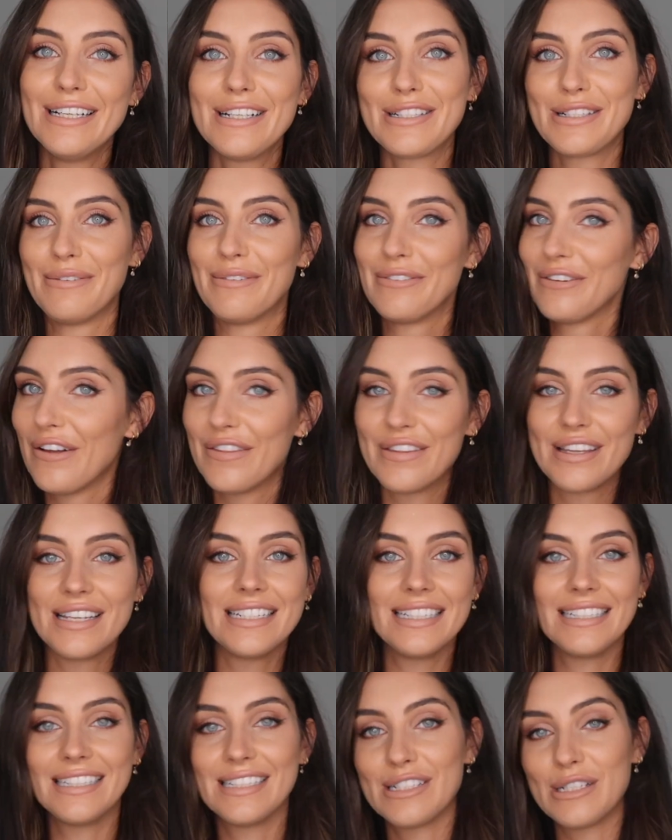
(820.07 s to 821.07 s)
So we've got the
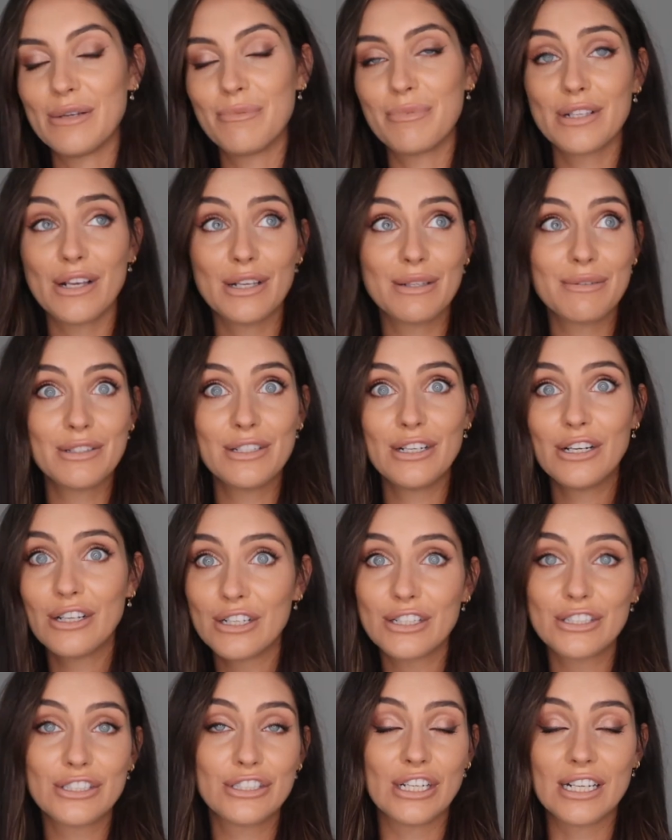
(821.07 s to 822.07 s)
Adidas Superstars, which
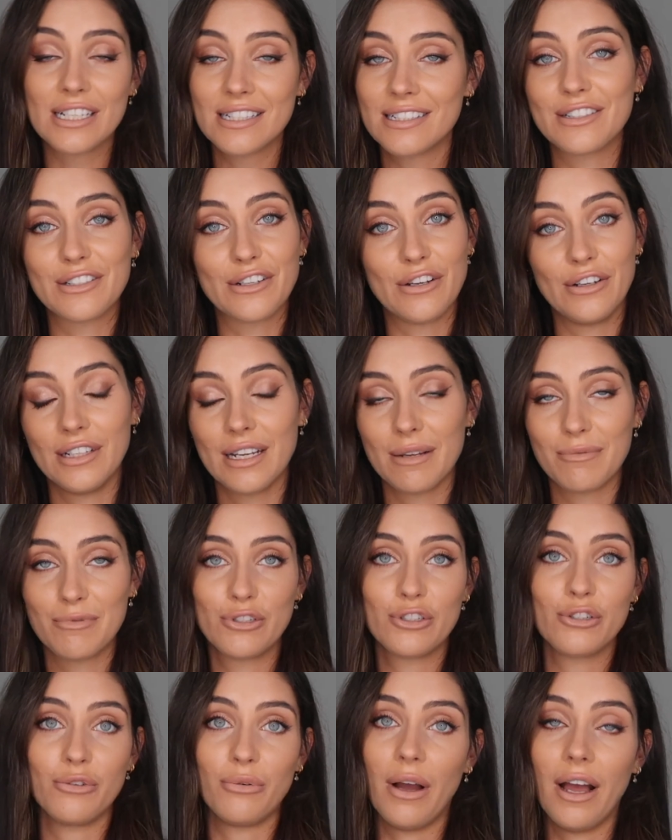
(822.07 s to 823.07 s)
look just as good, I'm
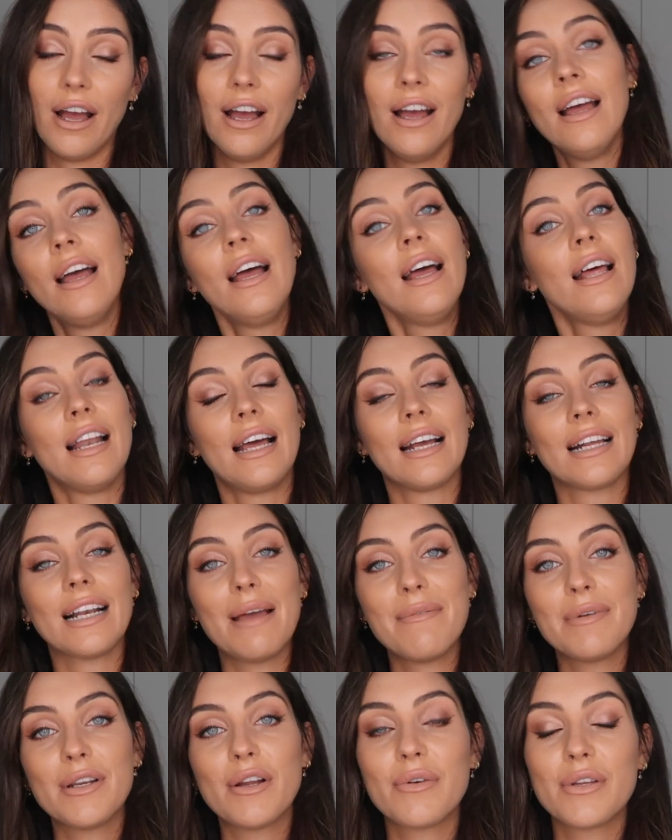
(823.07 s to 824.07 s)
sure. Like,
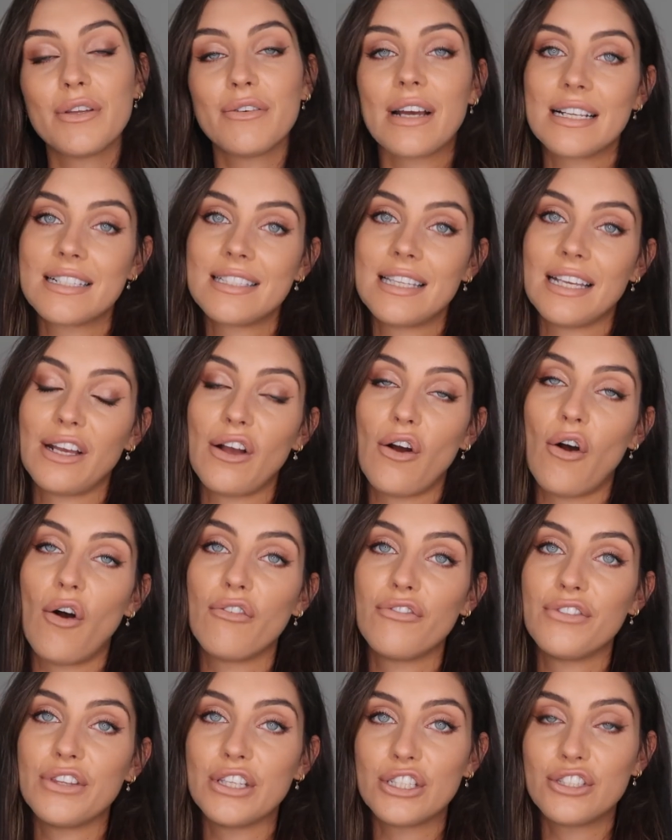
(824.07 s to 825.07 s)
let me know what you guys think
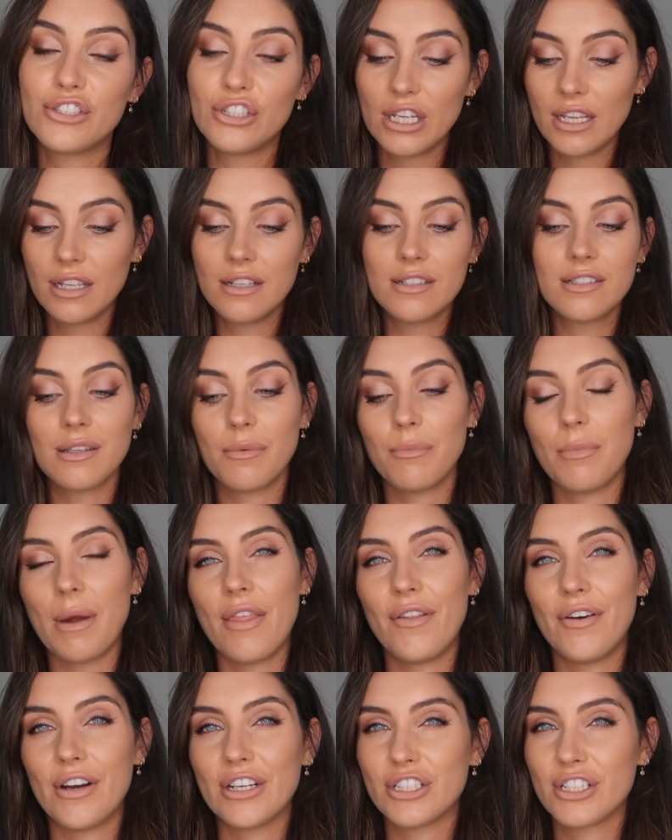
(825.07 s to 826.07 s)
of these jeans and
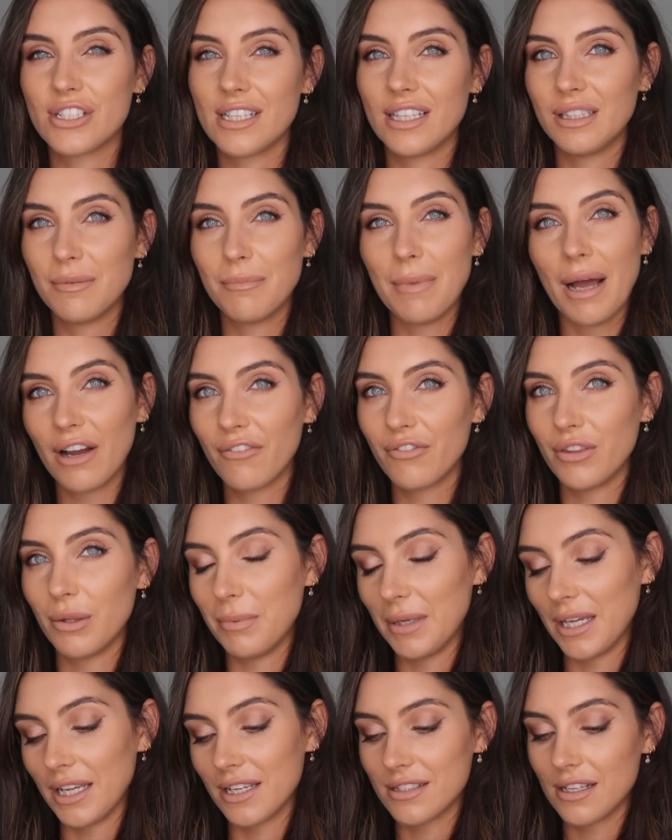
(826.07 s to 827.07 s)
whether I should send them back for the bigger